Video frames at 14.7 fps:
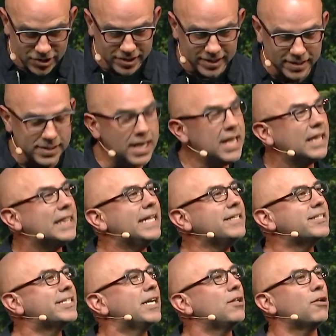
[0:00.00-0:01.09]
Then she says,
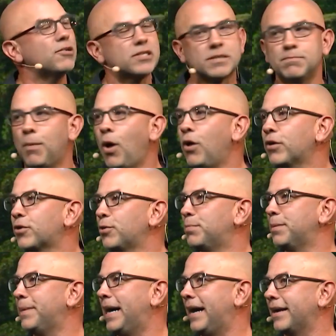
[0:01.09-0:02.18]
Let's tell our small
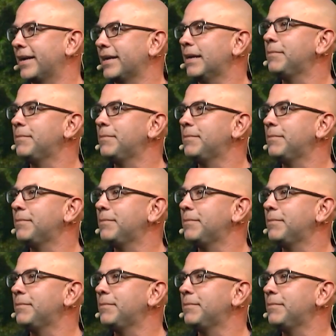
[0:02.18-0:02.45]
group about it.